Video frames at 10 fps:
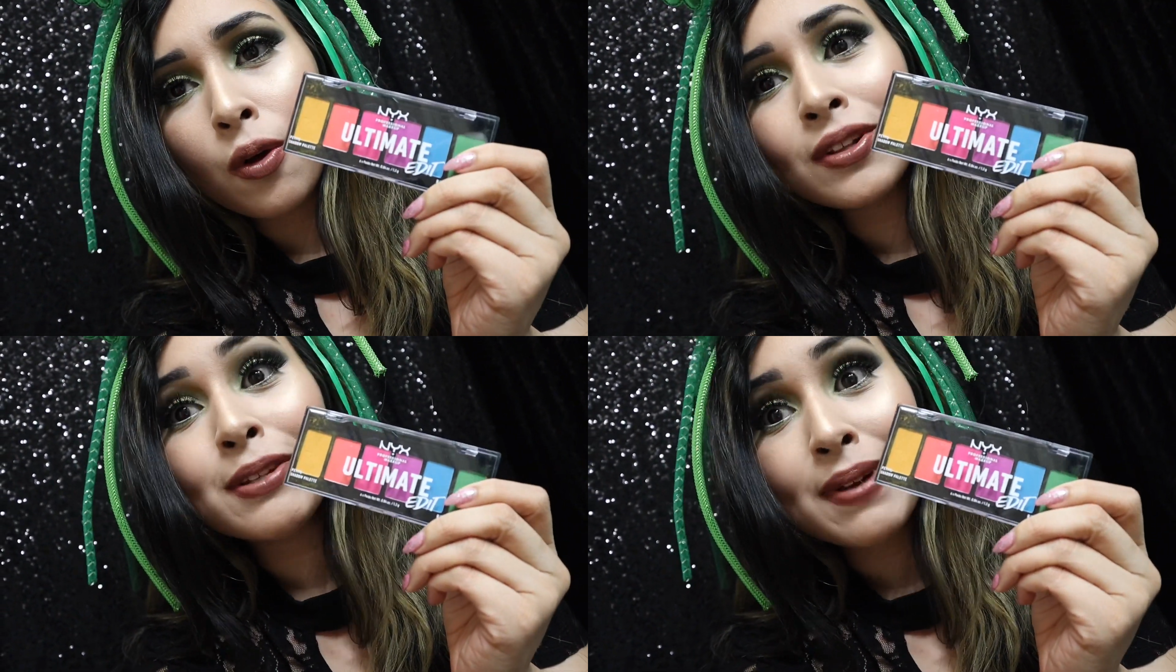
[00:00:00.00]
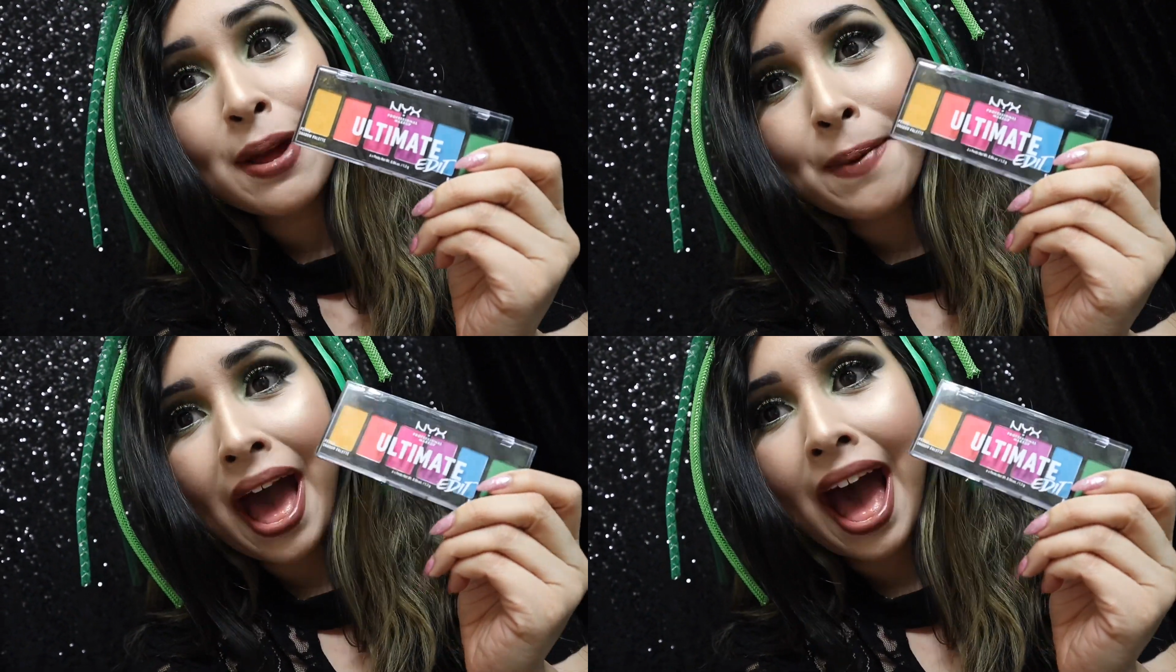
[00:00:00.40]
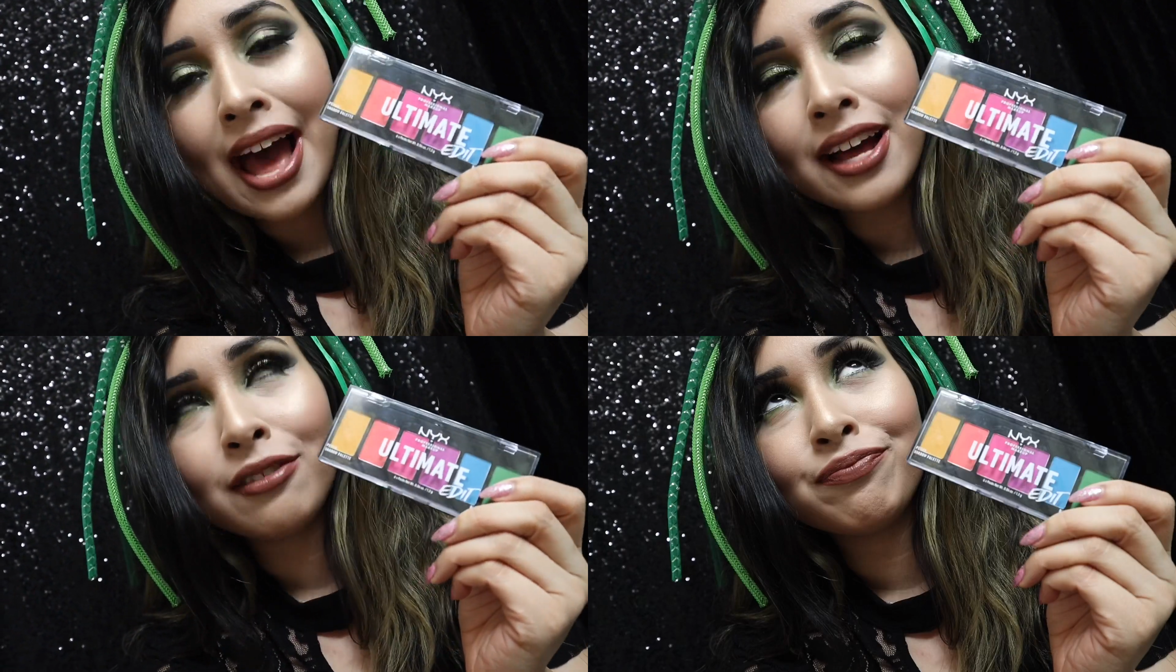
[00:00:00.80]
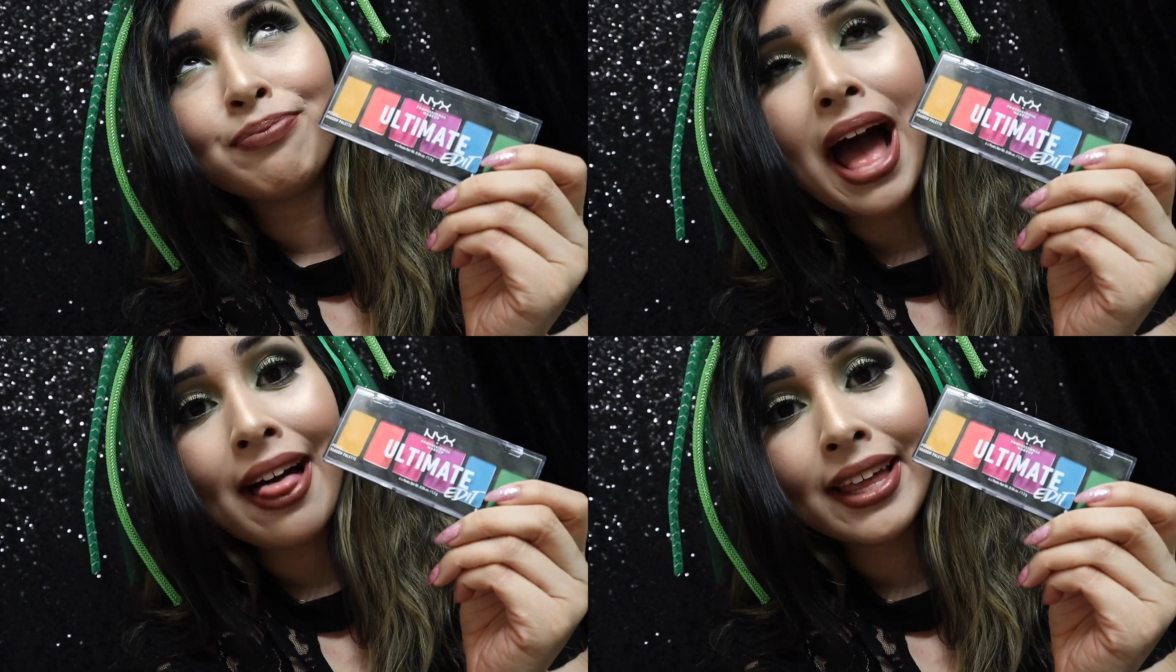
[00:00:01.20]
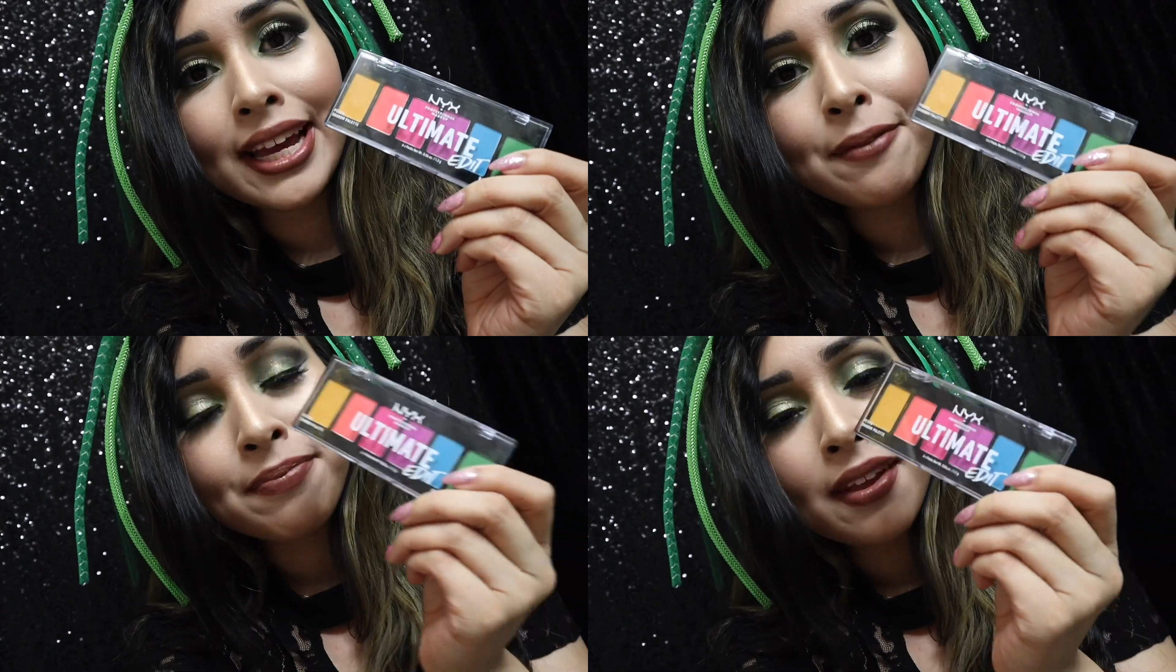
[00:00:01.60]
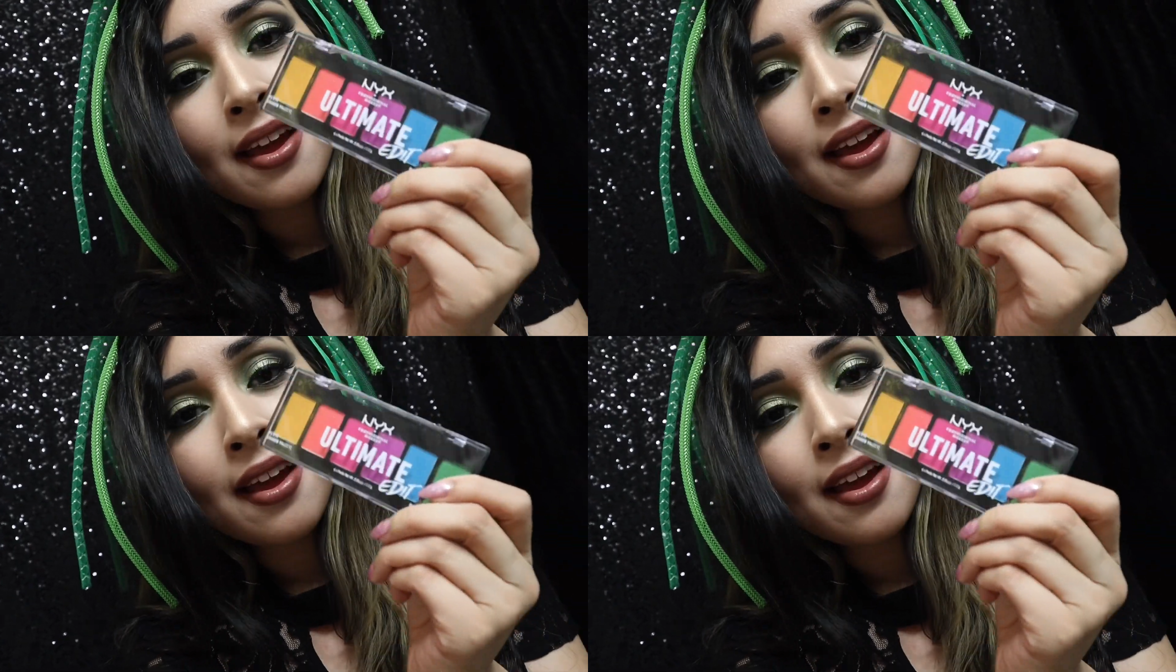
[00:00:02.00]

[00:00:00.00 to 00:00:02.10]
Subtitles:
Ultimate palette.